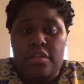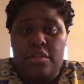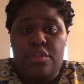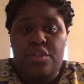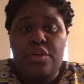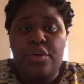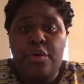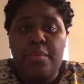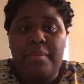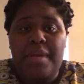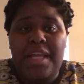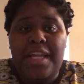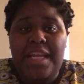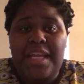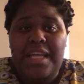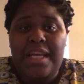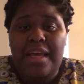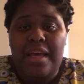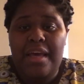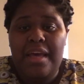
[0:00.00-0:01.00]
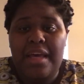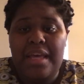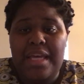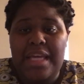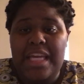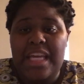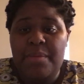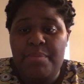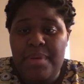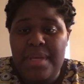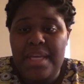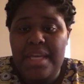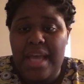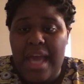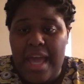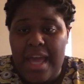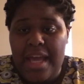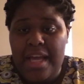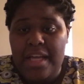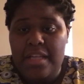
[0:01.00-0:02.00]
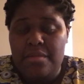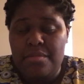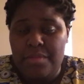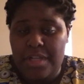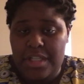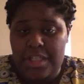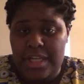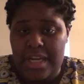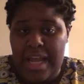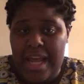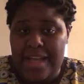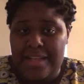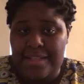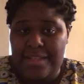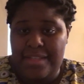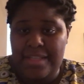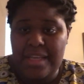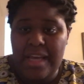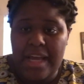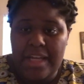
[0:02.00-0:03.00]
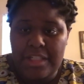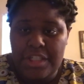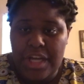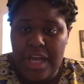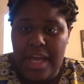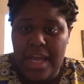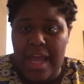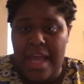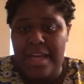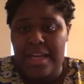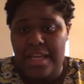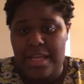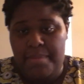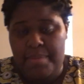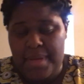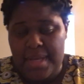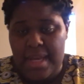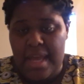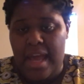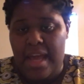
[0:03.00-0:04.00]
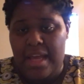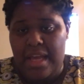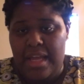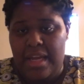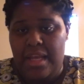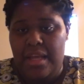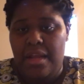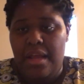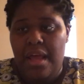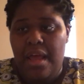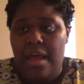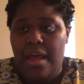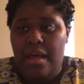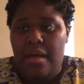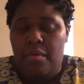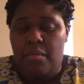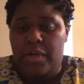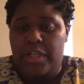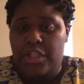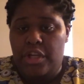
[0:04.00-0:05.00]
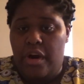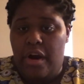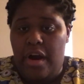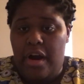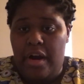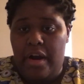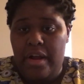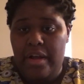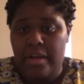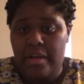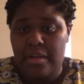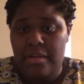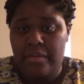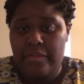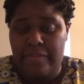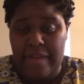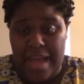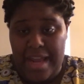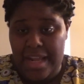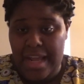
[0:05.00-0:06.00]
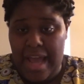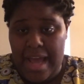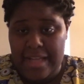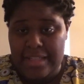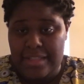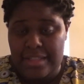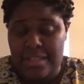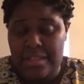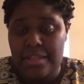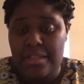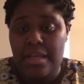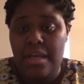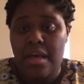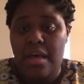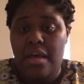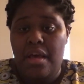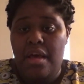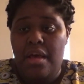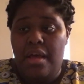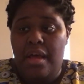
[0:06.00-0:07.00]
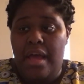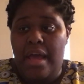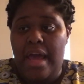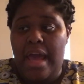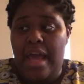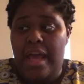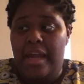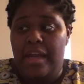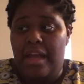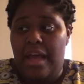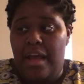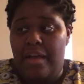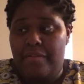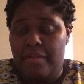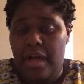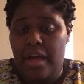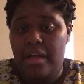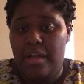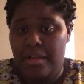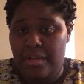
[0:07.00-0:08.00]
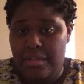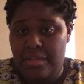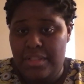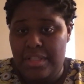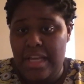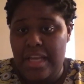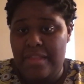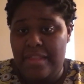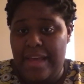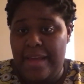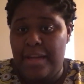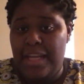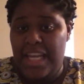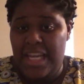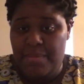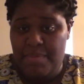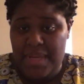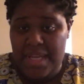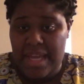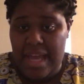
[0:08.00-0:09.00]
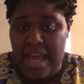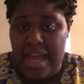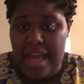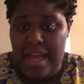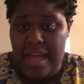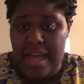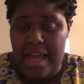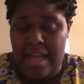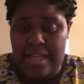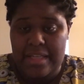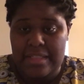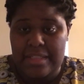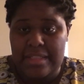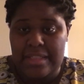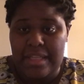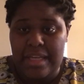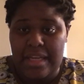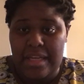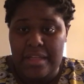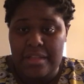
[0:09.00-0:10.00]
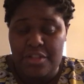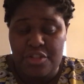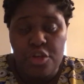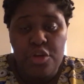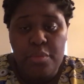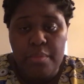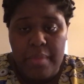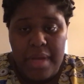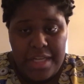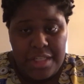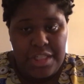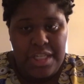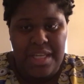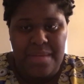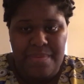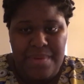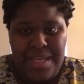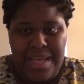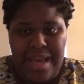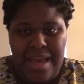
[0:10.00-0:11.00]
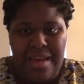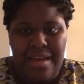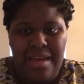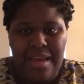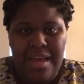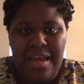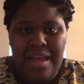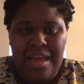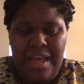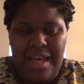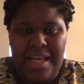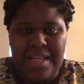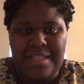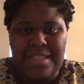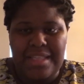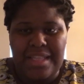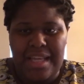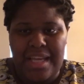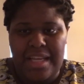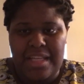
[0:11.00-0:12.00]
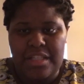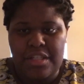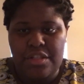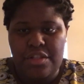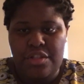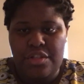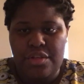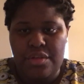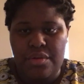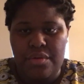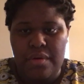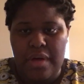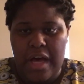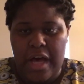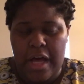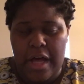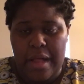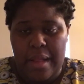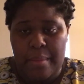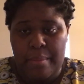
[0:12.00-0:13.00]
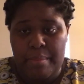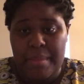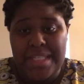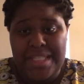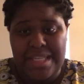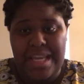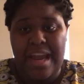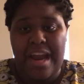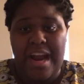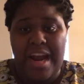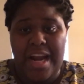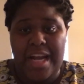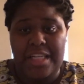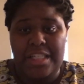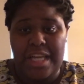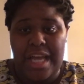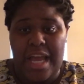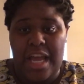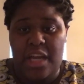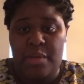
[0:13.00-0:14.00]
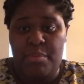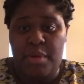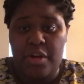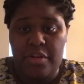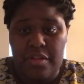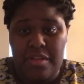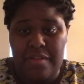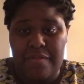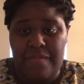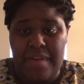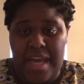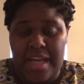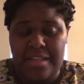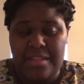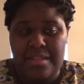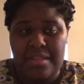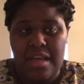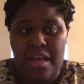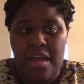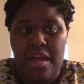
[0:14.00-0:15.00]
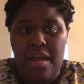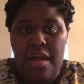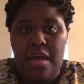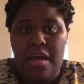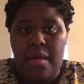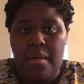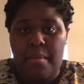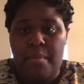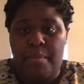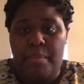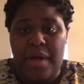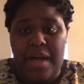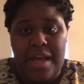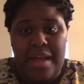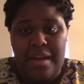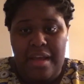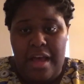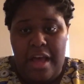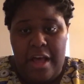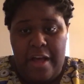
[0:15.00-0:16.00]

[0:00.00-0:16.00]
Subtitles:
too many EPAs, which it has DHA and EPA in it, which are fatty acids, and I've seen that EPA is linked, too much EPA is linked to miscarriage and birth defects. But